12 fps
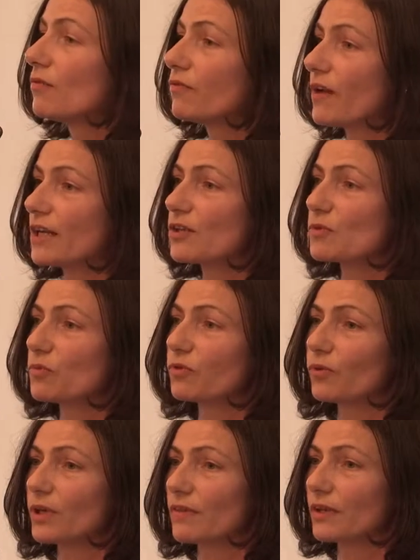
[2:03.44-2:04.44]
fails
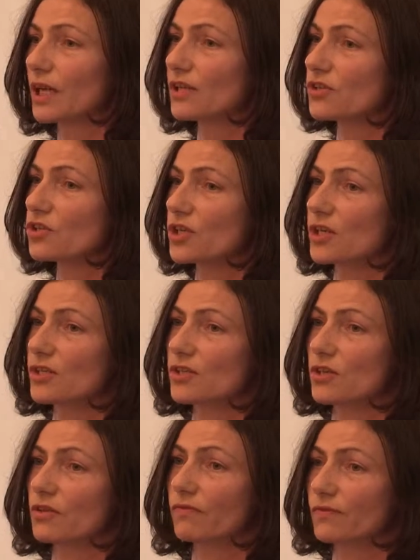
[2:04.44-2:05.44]
before it ever gets a
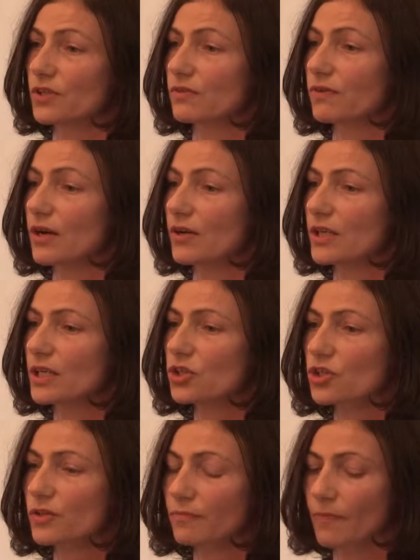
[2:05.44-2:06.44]
chance to
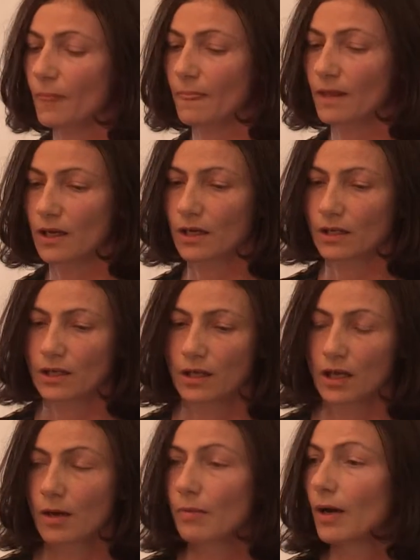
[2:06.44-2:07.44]
flourish.
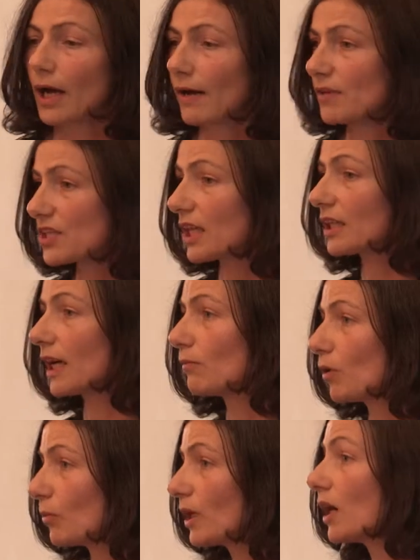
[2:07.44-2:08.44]
Having said
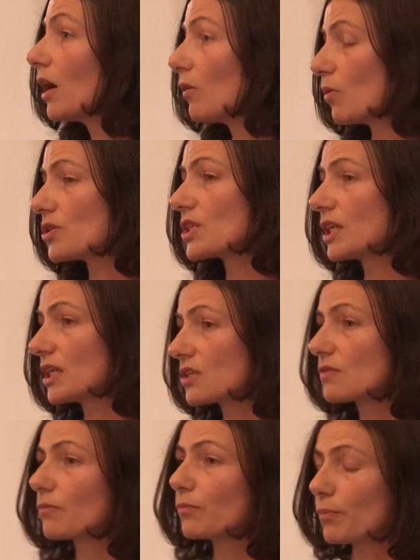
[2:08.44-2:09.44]
that, what we are wanting
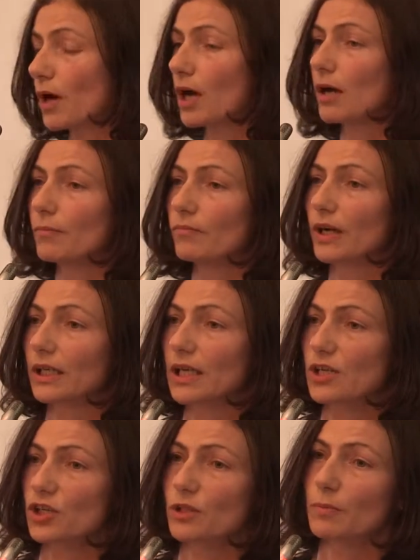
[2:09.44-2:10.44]
is
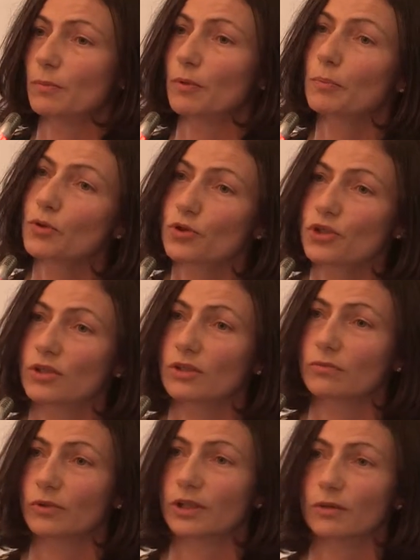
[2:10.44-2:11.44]
regulation to be
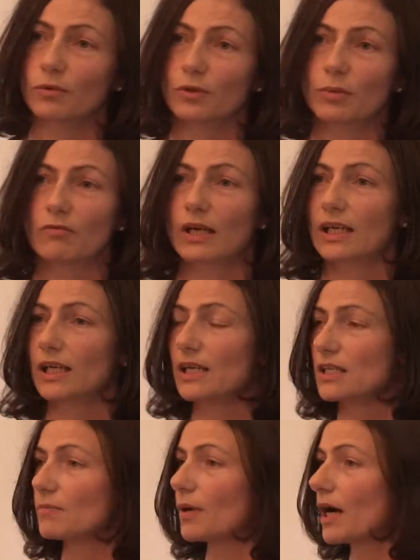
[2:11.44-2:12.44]
proportionate. We don't want to be
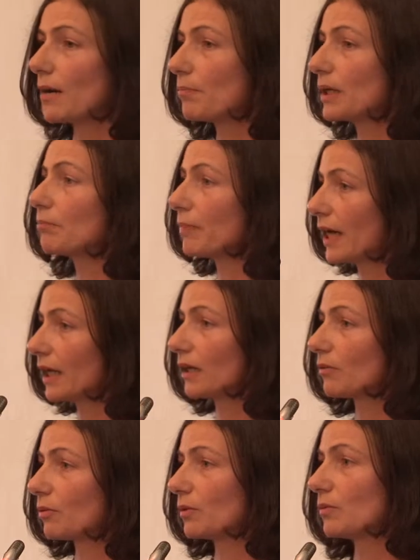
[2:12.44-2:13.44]
regulated by a big
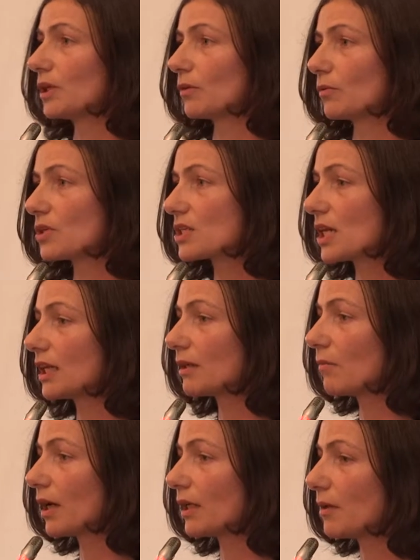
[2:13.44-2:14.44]
bank who want to take
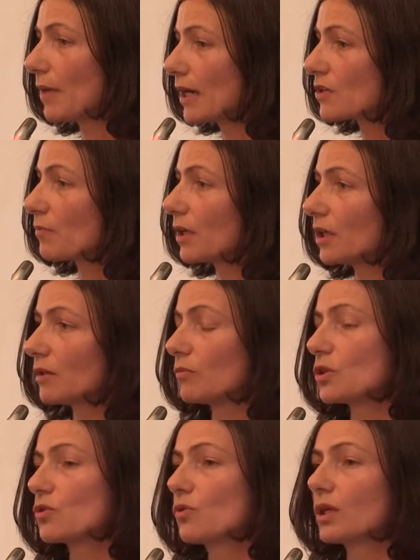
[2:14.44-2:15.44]
in mind the amounts of money that
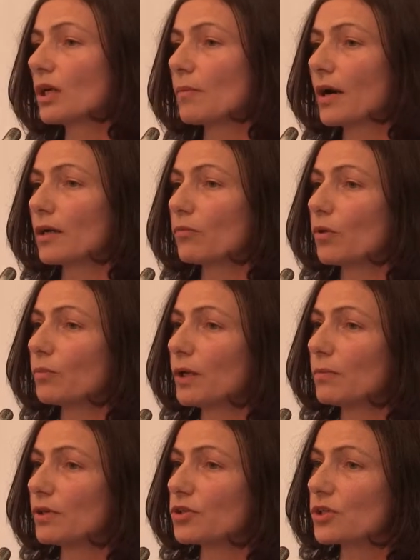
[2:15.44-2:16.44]
we're talking about and what
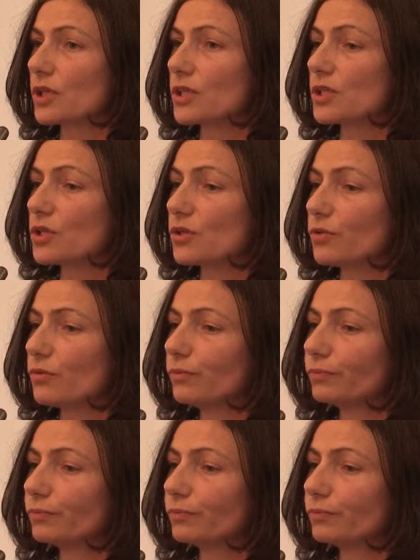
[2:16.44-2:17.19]
people are trying to do.